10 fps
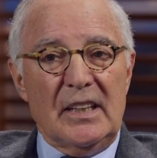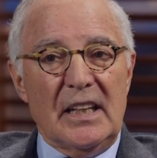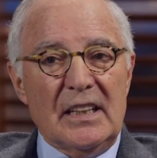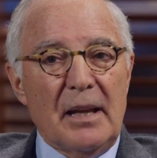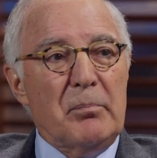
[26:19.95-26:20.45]

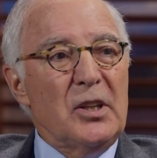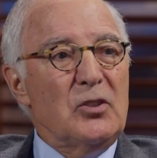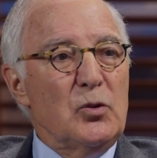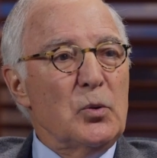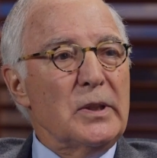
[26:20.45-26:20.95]
They let me
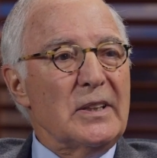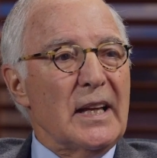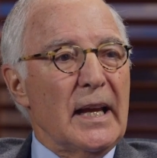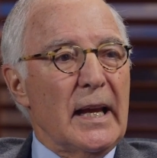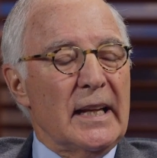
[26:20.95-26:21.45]
do it,
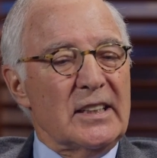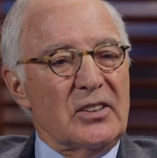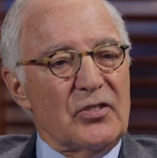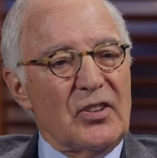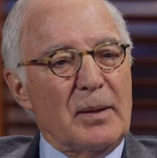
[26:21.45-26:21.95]
and
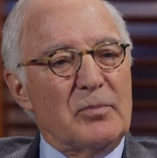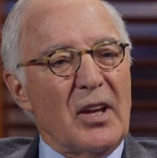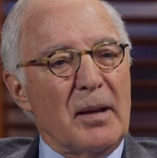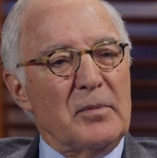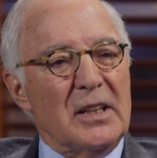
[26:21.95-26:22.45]
at the same
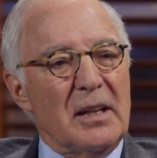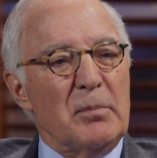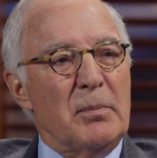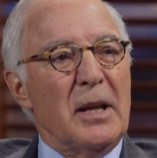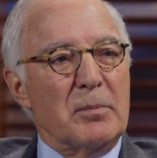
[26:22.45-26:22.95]
time, they let
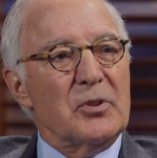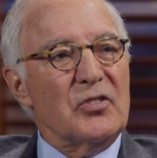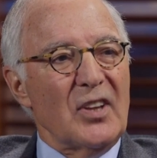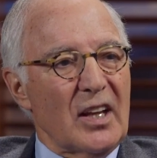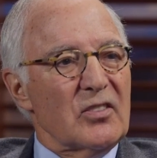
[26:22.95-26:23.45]
me make
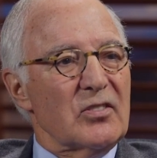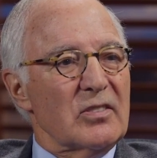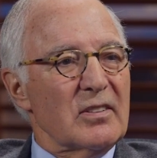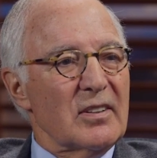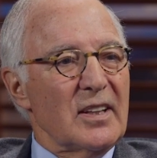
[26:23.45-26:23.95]

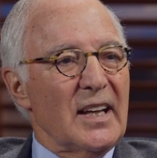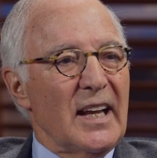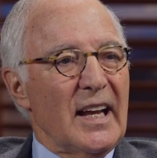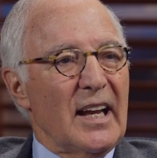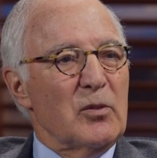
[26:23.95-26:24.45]
mistakes.
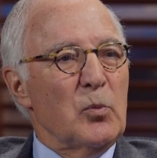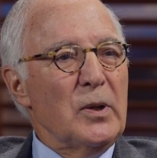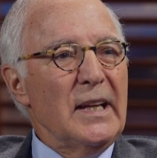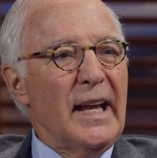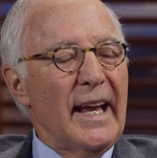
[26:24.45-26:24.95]
And
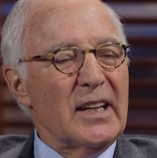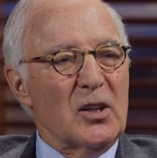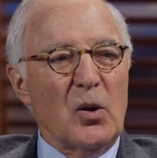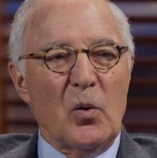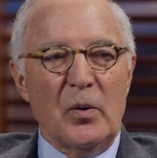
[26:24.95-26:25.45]
we had
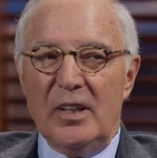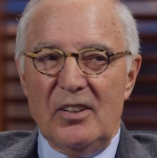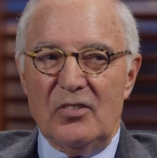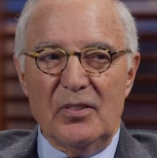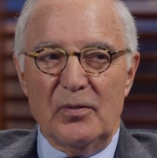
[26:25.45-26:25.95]
a
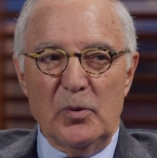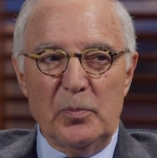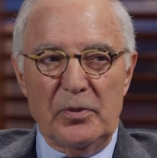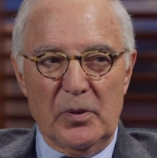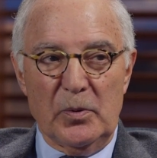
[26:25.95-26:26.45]
cohesive
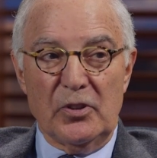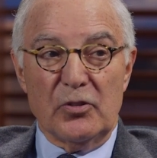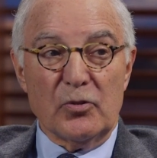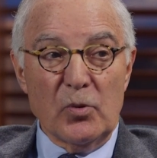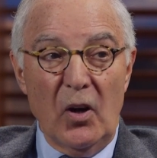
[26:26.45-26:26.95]
group there with a
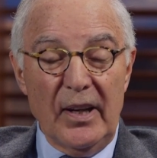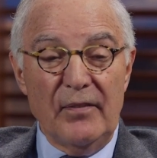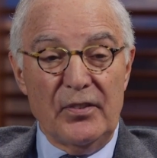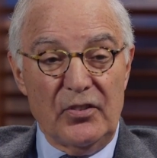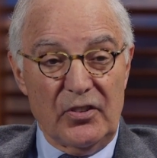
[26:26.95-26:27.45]
strong
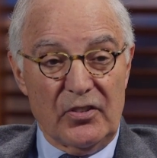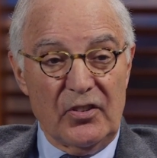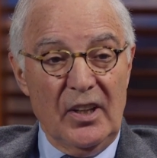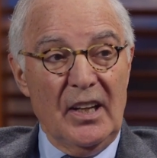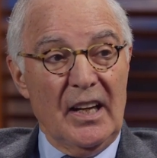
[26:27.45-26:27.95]

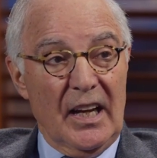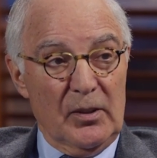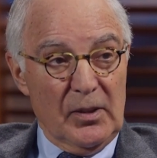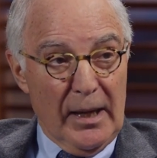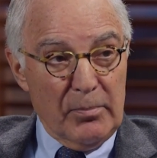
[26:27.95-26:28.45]
emphasis
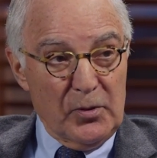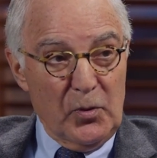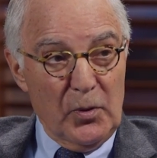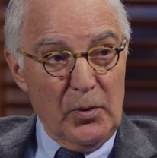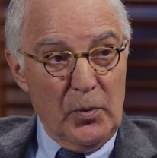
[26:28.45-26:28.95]
on
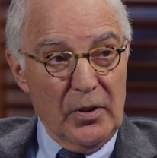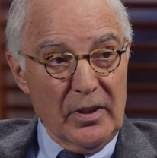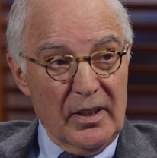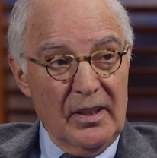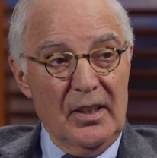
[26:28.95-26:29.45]
laboratory
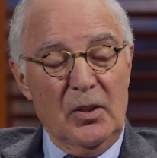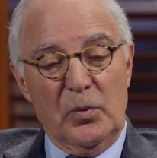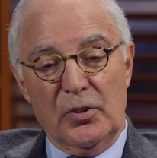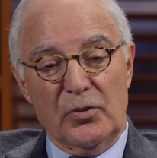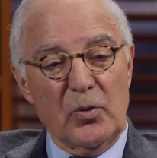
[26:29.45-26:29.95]
work,
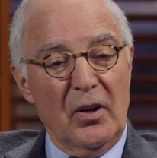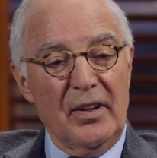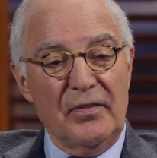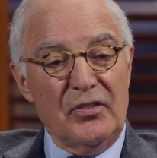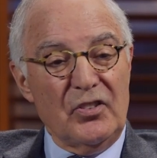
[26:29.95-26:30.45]
with a strong
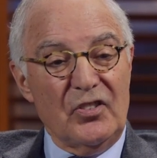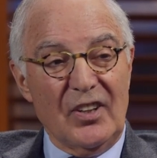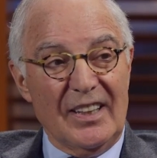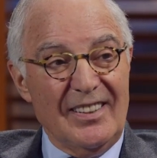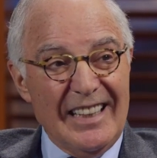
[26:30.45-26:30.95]
emphasis
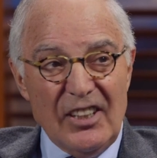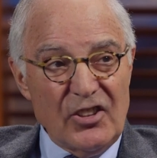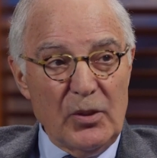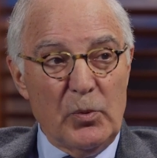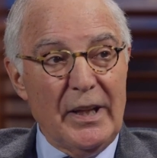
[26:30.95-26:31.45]
on
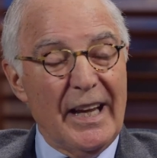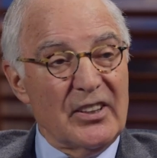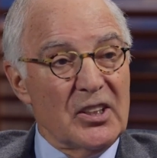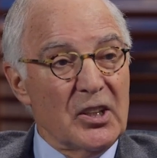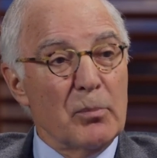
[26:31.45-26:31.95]
teaching. We
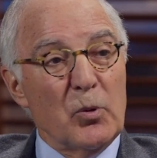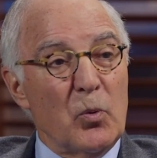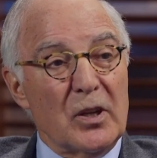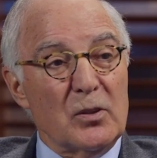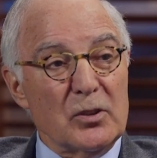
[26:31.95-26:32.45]
had the number
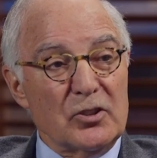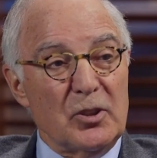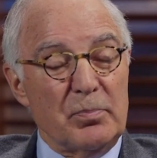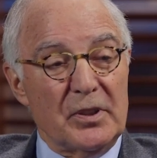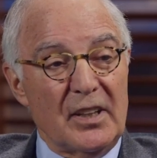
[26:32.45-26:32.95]
one
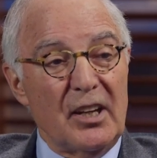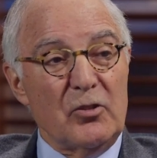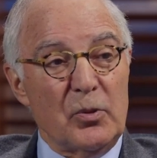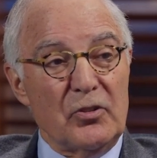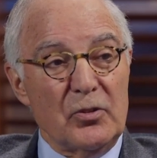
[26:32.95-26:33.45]
clerkship in the
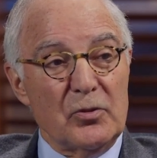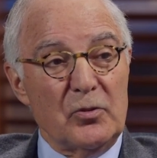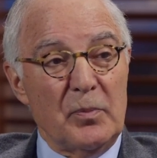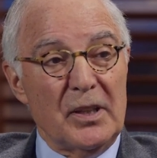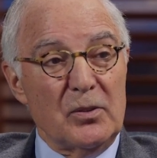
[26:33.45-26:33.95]
Case
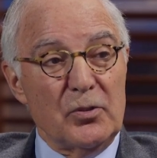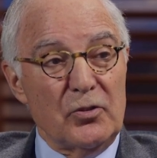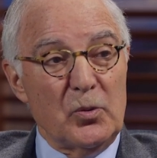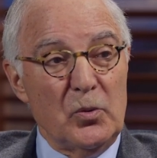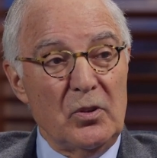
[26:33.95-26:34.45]
Western's medical
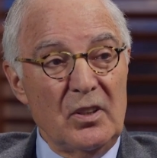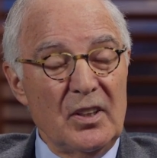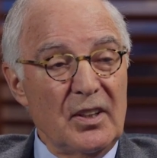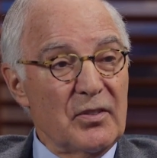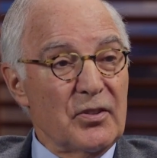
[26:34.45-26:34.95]
school
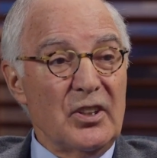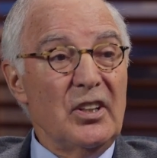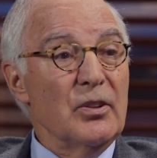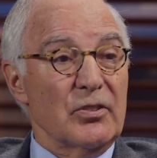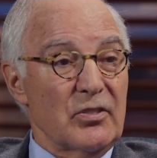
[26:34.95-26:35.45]
for
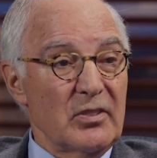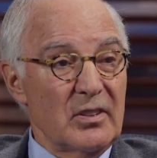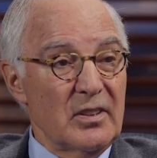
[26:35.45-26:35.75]
years.